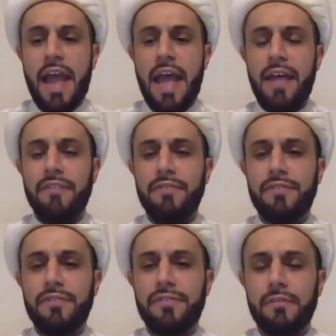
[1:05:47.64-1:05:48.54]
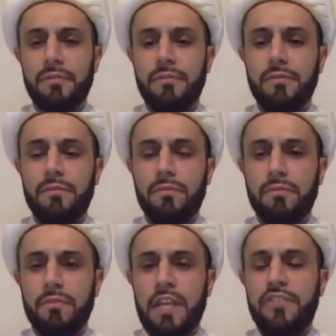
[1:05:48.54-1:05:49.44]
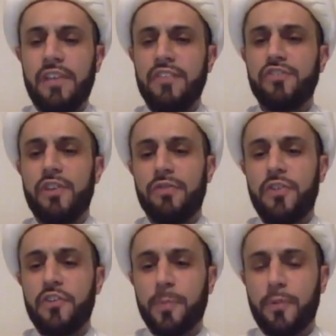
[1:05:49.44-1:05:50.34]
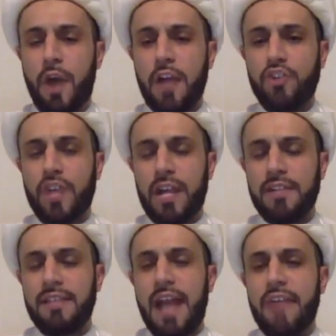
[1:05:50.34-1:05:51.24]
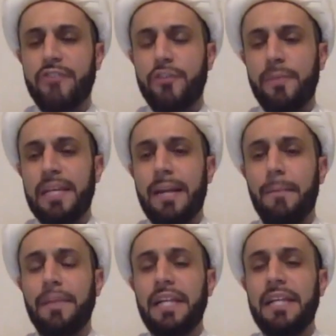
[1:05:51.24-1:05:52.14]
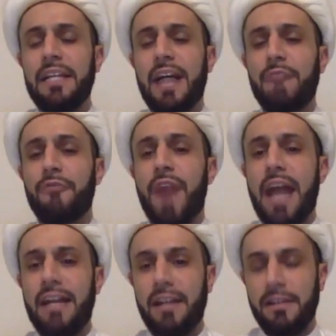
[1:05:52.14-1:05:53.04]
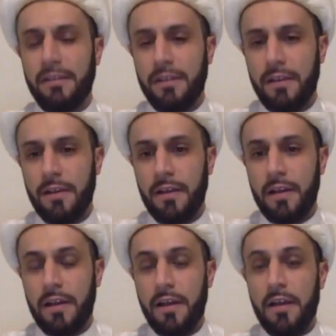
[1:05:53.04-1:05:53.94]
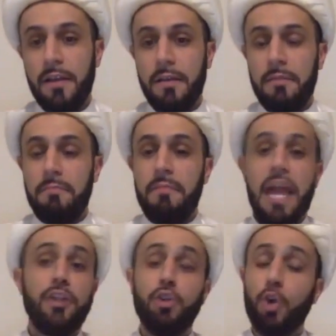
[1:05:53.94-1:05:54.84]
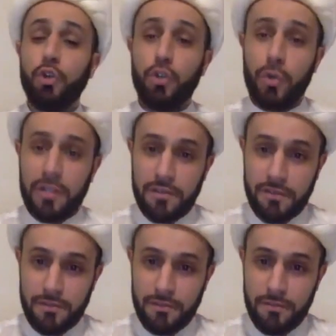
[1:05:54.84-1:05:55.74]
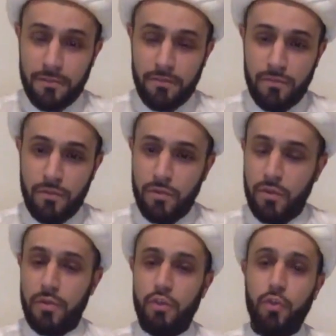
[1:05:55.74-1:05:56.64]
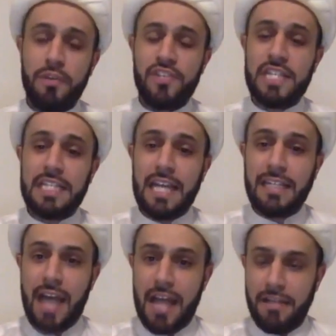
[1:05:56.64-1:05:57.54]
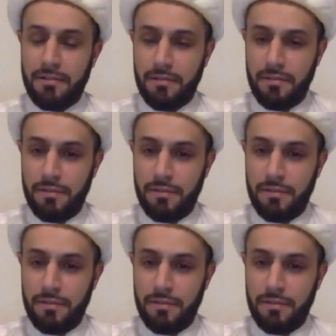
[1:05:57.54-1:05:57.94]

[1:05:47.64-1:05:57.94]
And he says, This project has to be completed on Friday. And you don't do it, you miss the deadline.